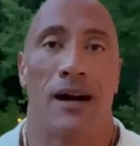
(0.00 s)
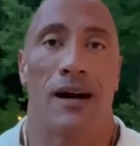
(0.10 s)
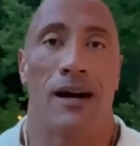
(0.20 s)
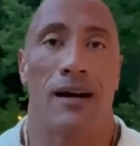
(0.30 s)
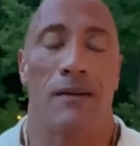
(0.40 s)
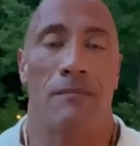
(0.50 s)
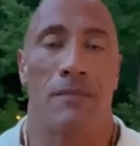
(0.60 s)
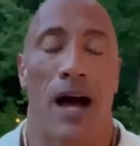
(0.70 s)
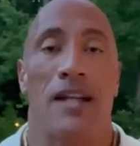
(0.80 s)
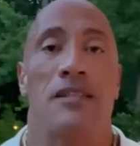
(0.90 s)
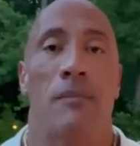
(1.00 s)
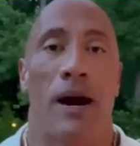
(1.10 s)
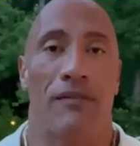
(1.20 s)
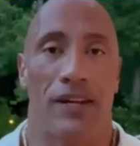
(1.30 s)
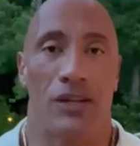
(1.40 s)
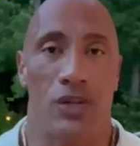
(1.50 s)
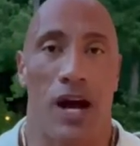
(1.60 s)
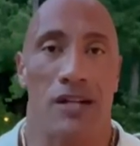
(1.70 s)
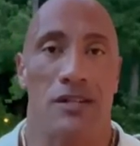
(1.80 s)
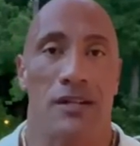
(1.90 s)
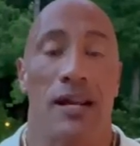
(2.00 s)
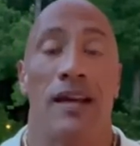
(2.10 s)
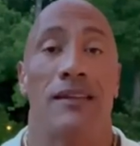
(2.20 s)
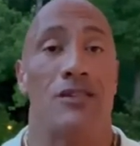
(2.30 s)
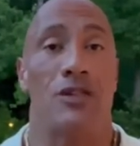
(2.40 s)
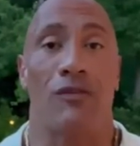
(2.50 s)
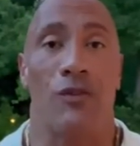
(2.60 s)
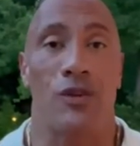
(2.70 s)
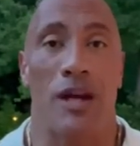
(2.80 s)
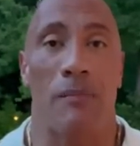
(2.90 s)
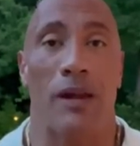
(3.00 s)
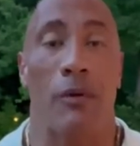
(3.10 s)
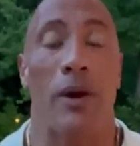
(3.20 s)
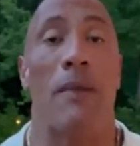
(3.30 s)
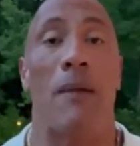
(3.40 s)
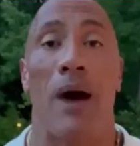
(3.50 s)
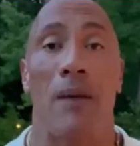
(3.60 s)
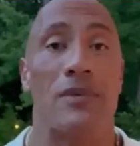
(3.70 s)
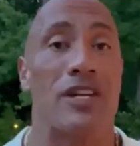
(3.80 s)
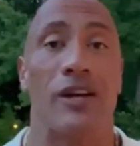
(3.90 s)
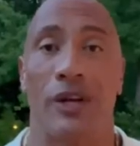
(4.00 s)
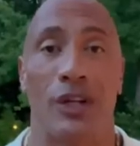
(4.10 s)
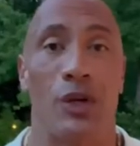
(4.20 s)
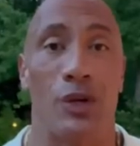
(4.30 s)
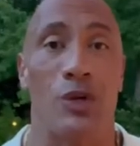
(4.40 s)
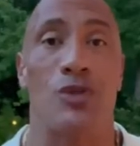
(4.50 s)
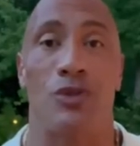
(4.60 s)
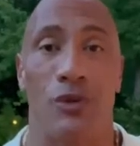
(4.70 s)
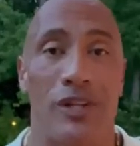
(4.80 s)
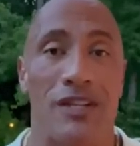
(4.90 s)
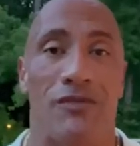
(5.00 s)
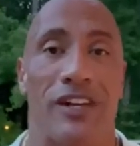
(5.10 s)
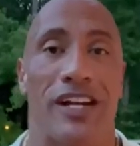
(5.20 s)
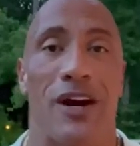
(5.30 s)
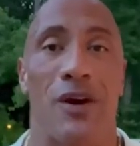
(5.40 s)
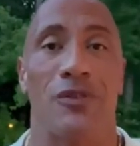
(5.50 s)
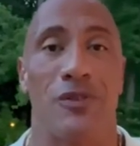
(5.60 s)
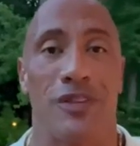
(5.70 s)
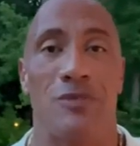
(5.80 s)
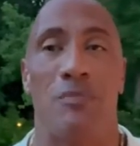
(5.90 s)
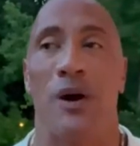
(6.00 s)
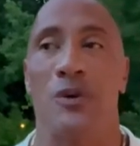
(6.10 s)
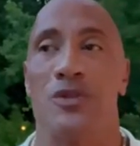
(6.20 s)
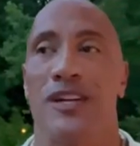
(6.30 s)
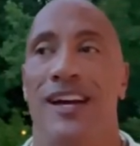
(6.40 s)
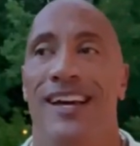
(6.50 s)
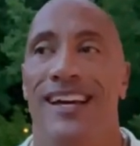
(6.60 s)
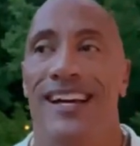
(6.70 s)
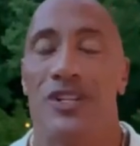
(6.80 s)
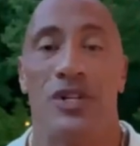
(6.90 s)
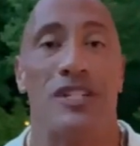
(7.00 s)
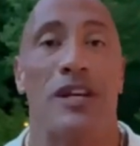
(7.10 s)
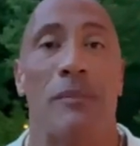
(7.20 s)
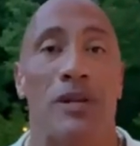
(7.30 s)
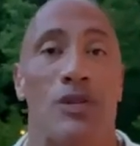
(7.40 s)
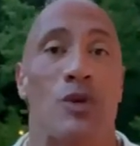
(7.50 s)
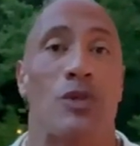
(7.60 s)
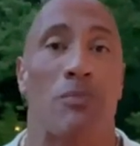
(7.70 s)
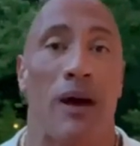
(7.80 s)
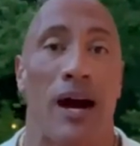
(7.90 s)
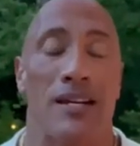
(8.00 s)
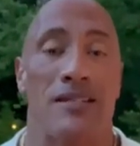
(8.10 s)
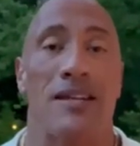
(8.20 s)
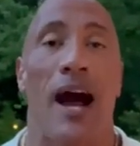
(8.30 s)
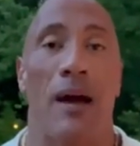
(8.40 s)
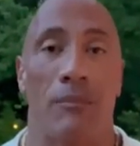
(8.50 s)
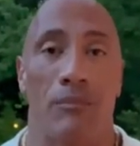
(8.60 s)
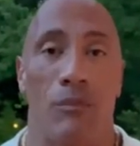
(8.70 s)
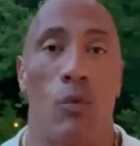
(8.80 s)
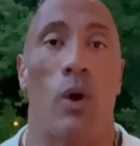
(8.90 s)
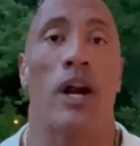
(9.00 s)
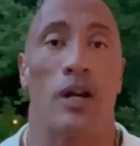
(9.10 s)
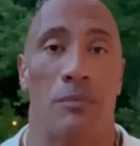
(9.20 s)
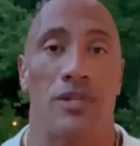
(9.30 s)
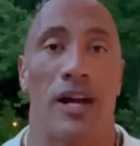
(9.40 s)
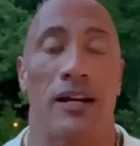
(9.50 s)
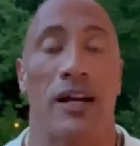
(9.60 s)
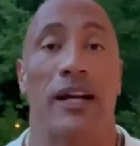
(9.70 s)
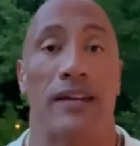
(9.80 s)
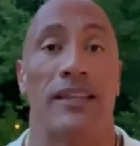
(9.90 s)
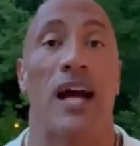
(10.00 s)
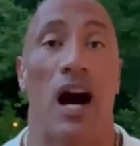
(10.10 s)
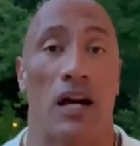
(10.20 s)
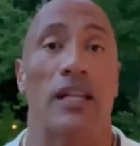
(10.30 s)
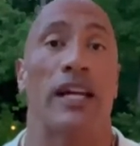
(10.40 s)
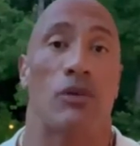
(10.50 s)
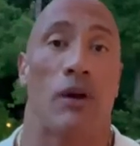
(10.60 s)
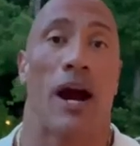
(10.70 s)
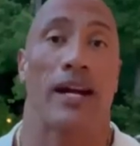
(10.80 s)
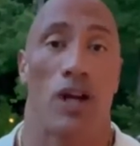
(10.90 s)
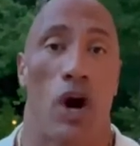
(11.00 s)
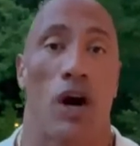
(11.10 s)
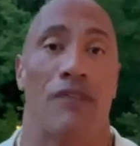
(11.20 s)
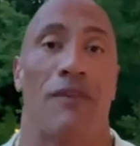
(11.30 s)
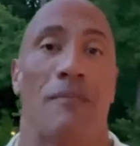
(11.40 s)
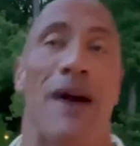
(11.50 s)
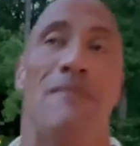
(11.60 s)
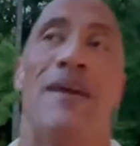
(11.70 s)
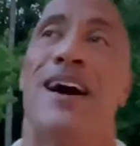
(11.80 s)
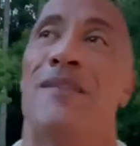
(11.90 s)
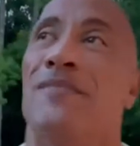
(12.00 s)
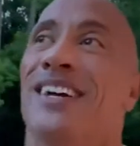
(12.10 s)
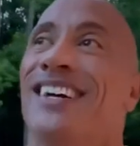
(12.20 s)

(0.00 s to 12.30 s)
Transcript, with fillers: Um, Ata Maivia Johnson. This is the first time, by the way, my mom is hearing the news through this video, through this post. She's going to be so surprised. I am 100% going to get the ugly cry call from my mom